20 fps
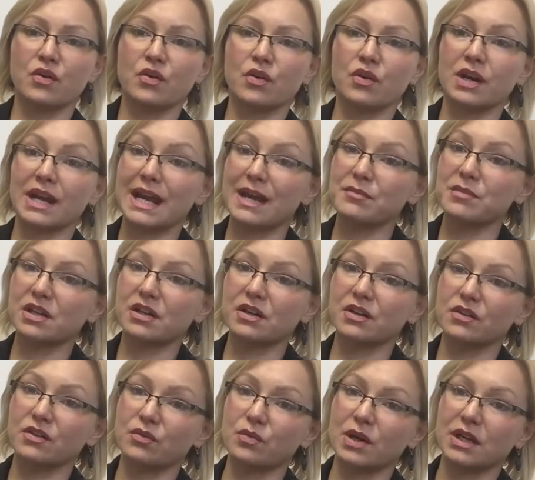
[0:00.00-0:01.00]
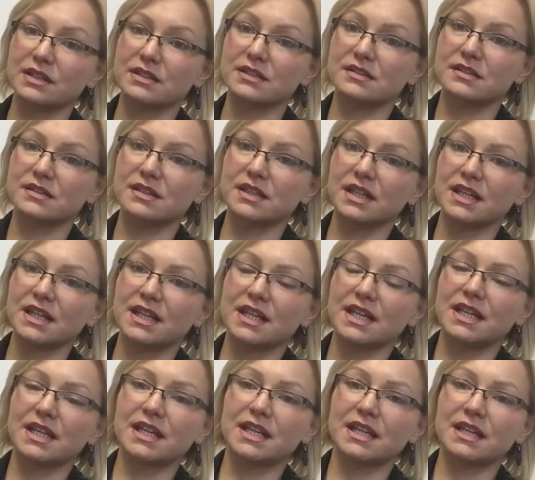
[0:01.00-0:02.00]
or chemical ones.
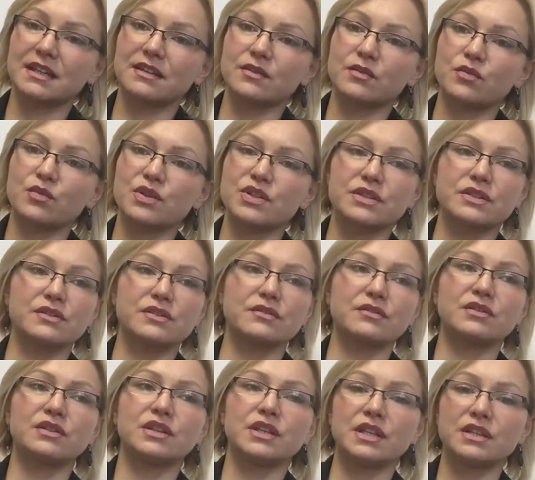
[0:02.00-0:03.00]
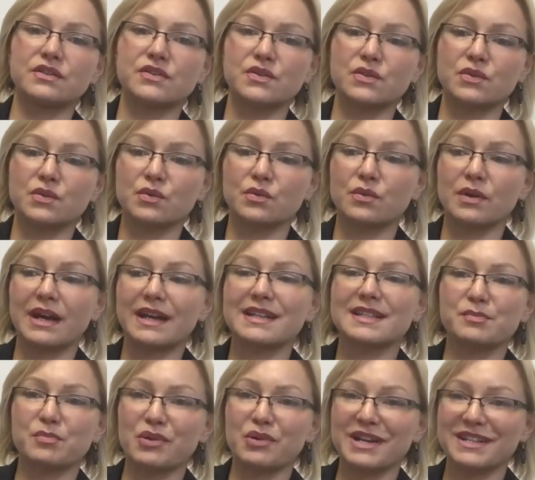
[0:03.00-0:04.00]
We just need to
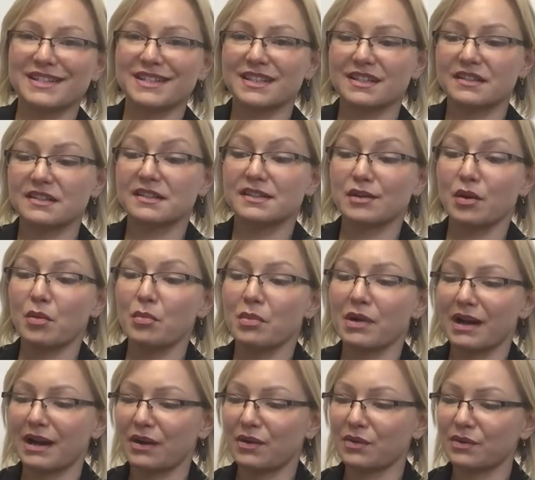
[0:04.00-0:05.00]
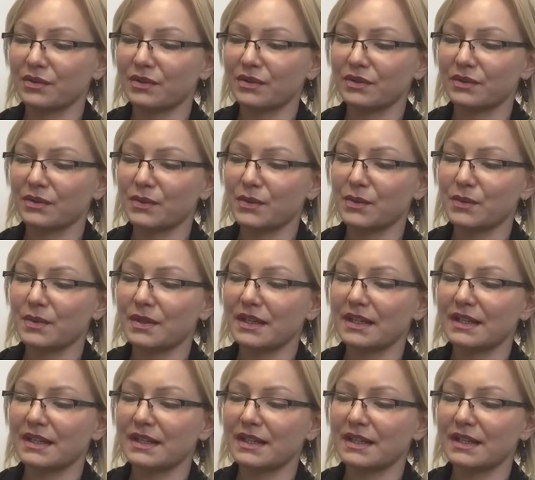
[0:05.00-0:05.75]
express it somehow, you know.